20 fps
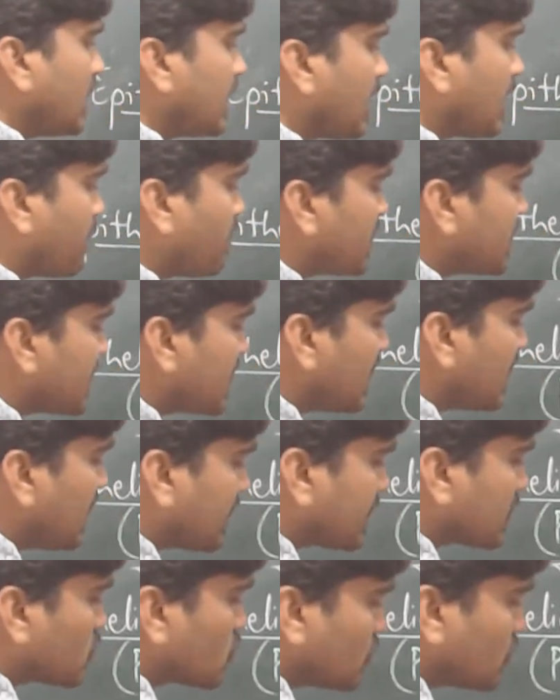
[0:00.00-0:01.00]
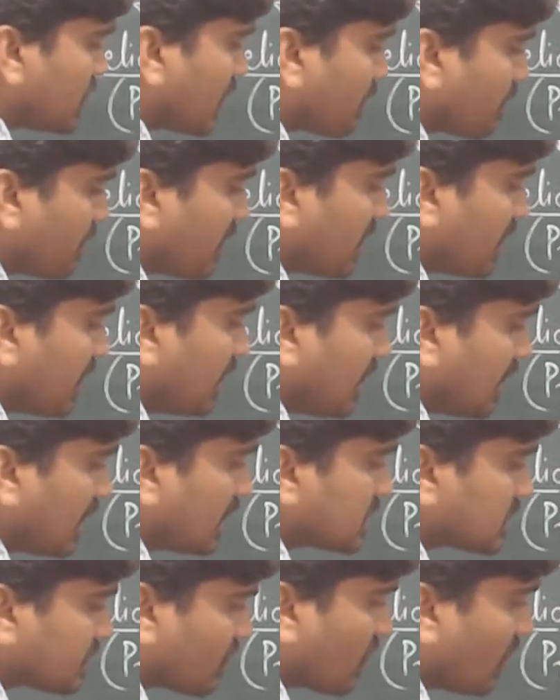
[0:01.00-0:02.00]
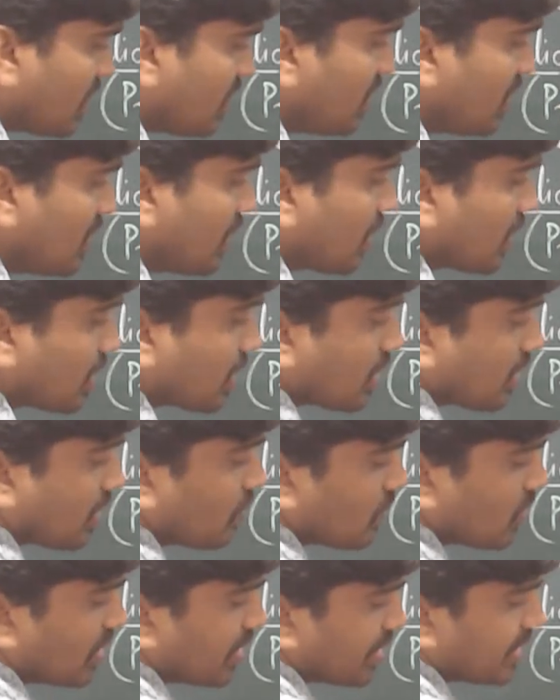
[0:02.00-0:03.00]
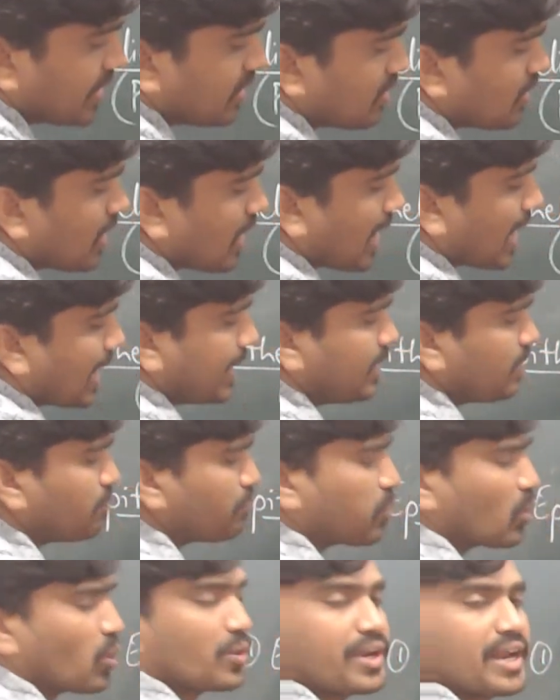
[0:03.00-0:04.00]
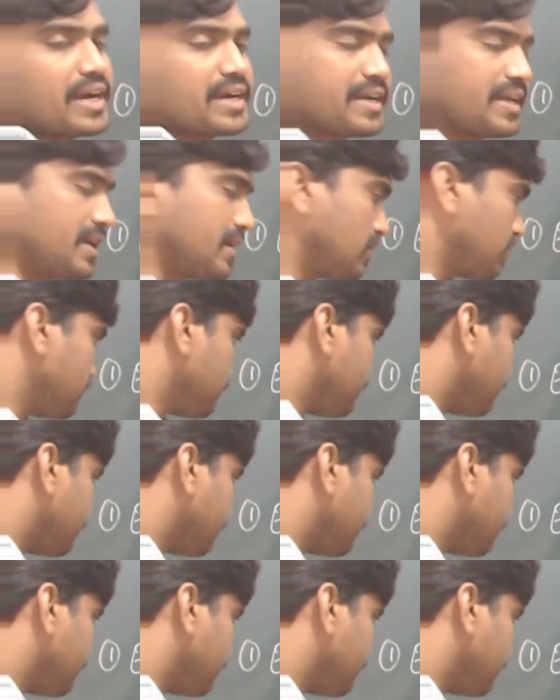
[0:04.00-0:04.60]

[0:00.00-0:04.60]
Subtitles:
Epithelial tissue that mainly helps for covering and protecting.